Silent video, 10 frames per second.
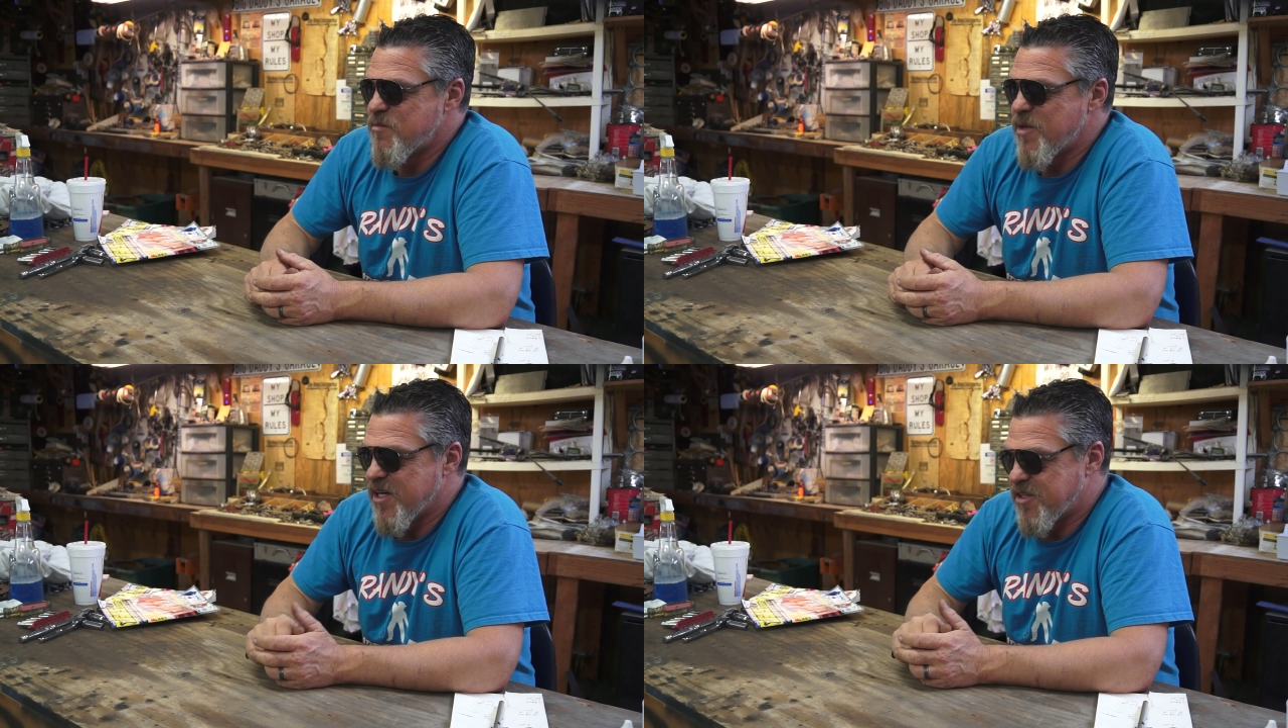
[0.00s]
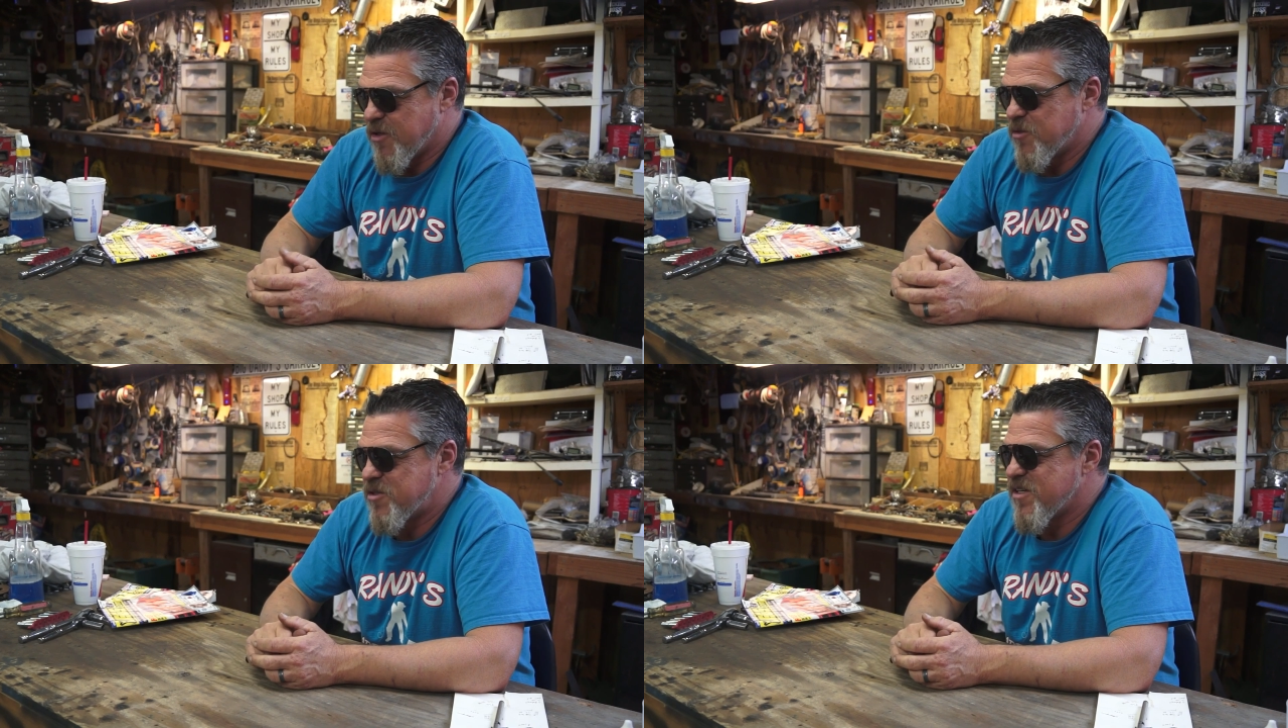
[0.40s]
But I
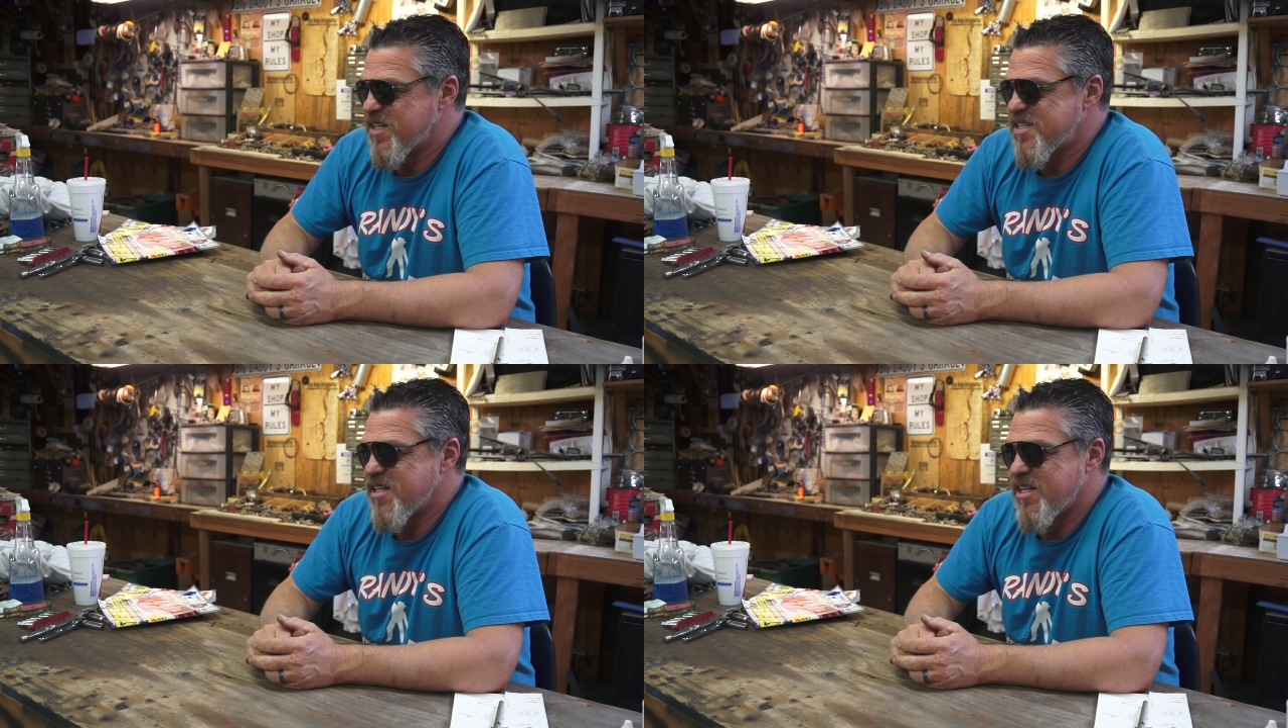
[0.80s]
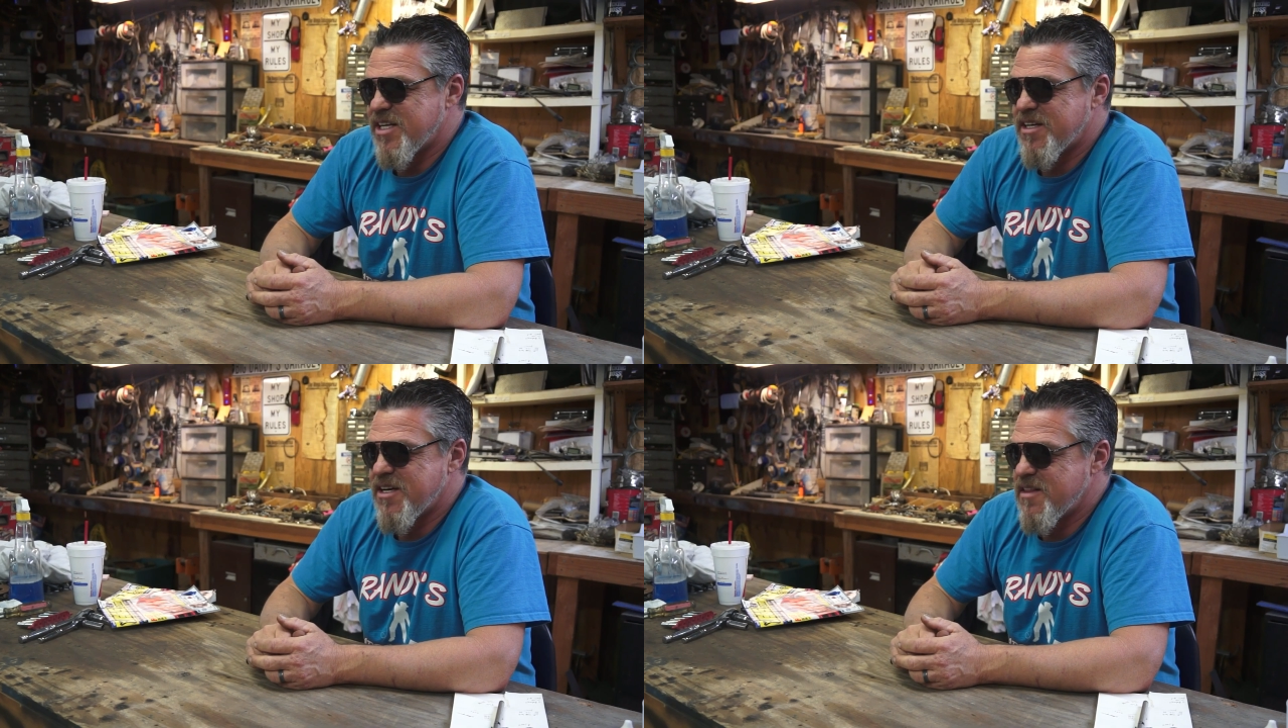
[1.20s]
told Tracy
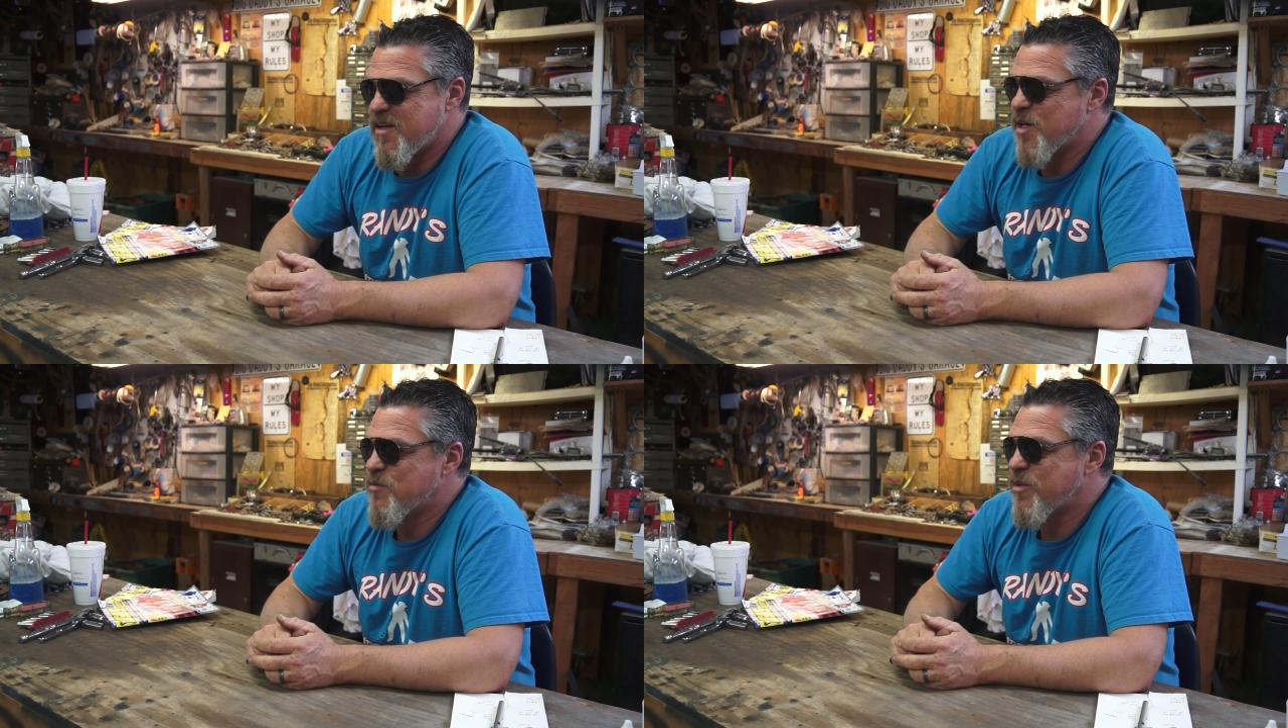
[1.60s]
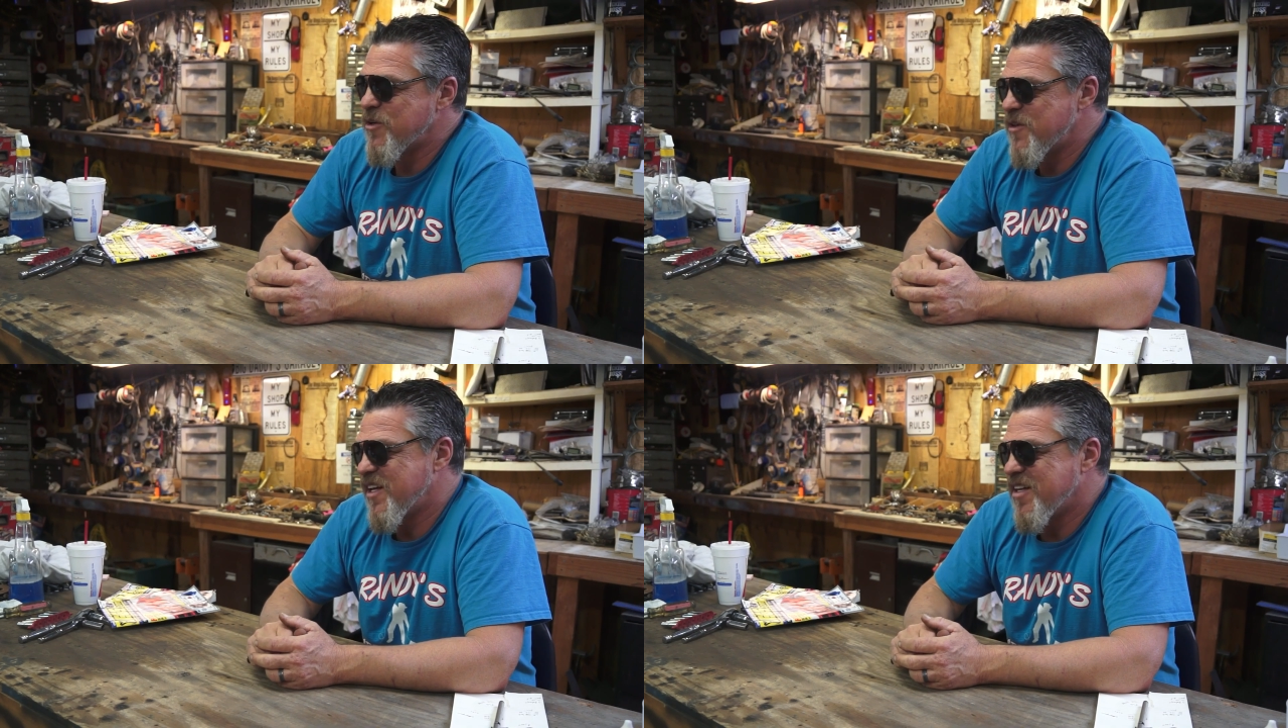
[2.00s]
that day that I
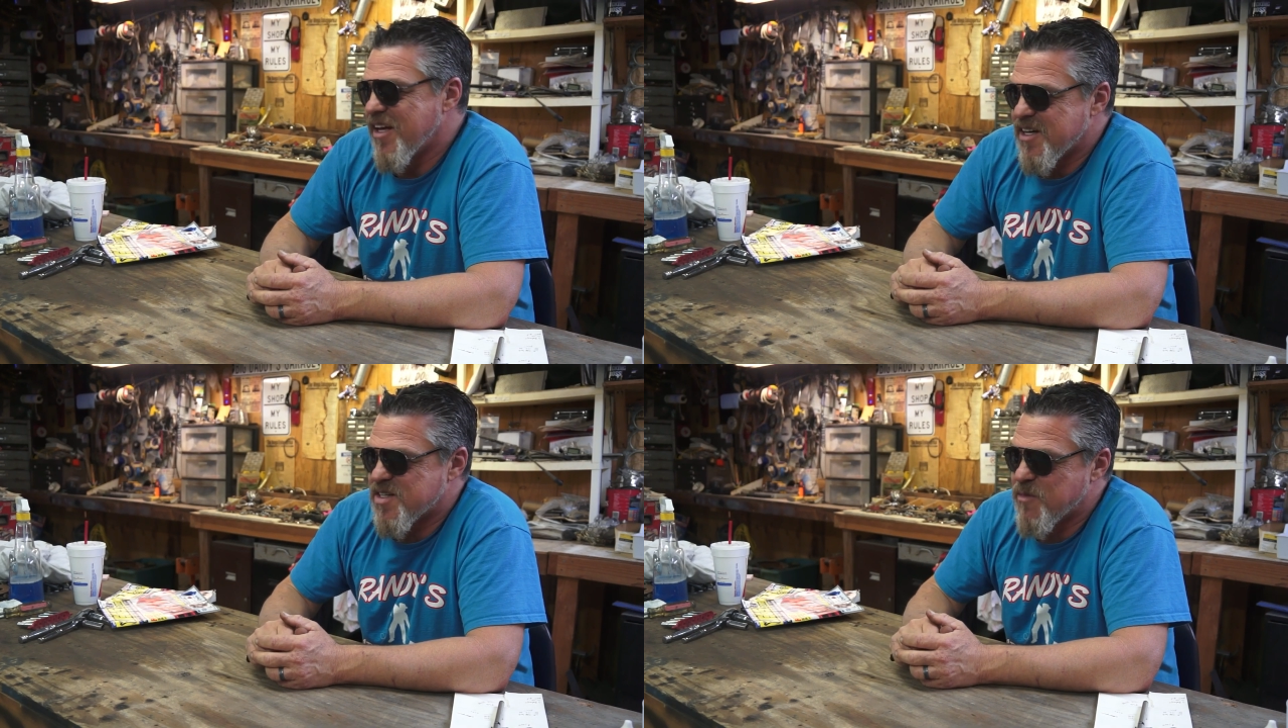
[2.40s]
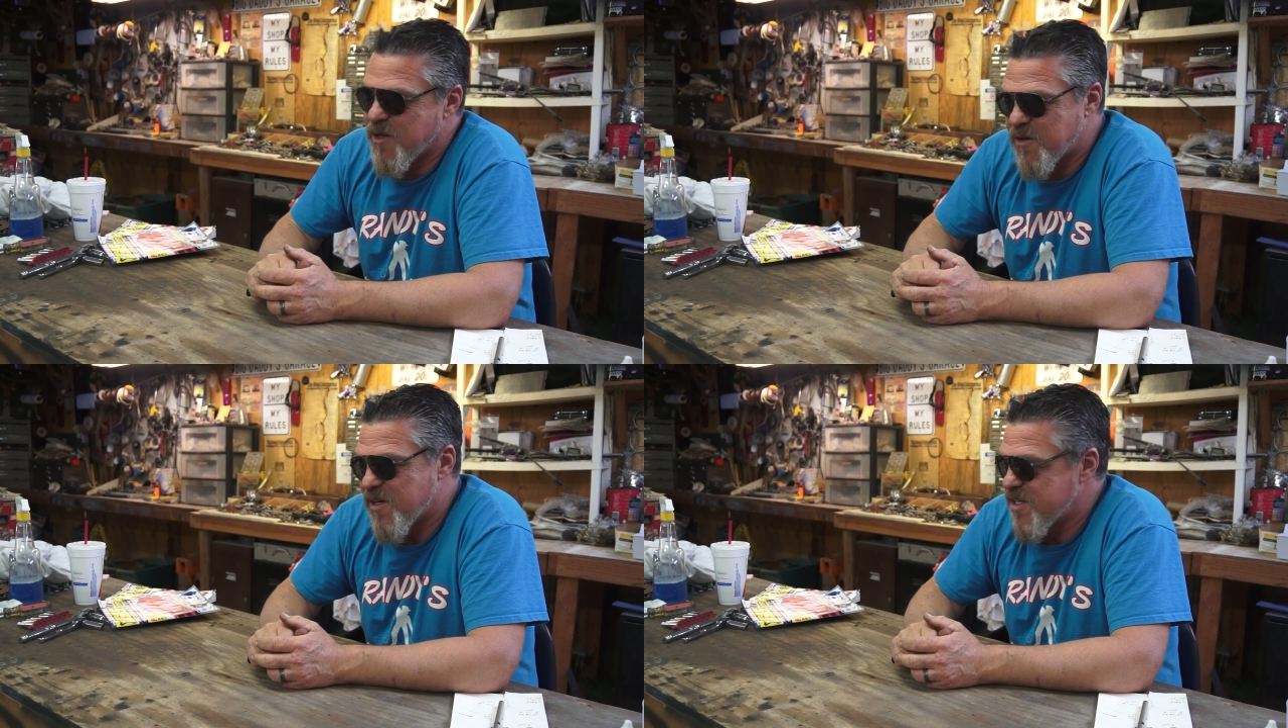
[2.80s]
blew that last
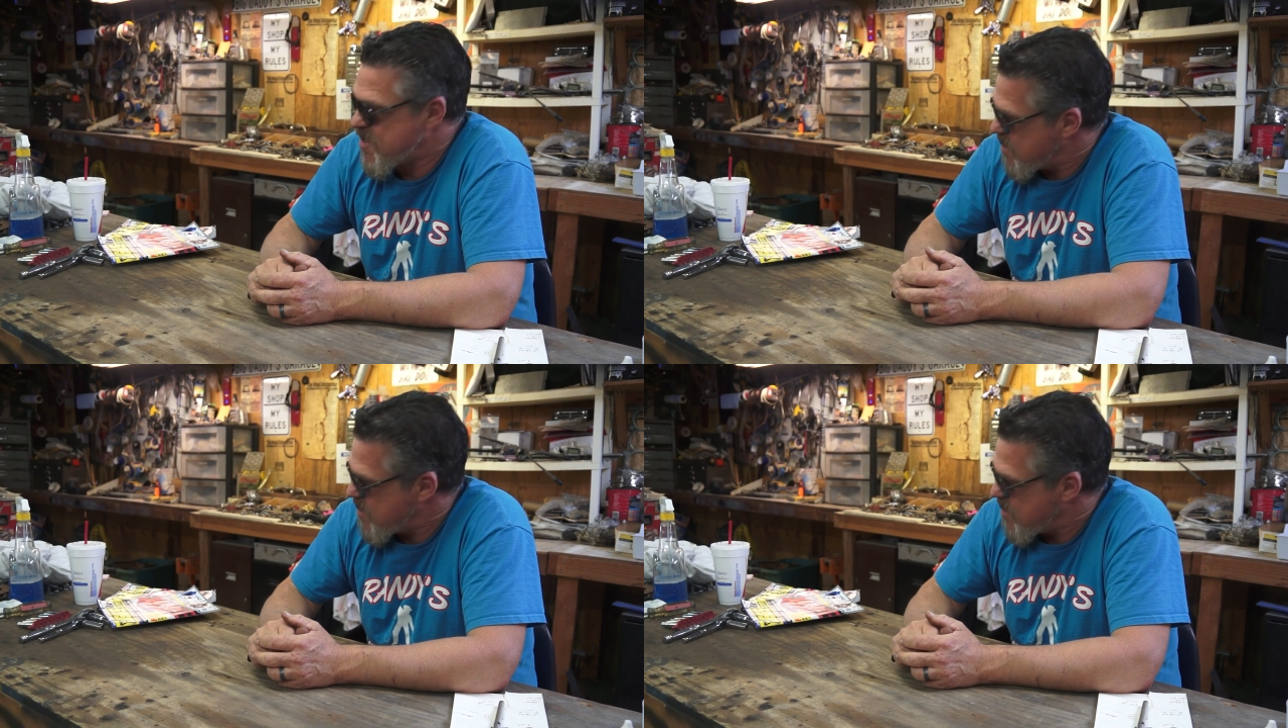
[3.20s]
motor. I said,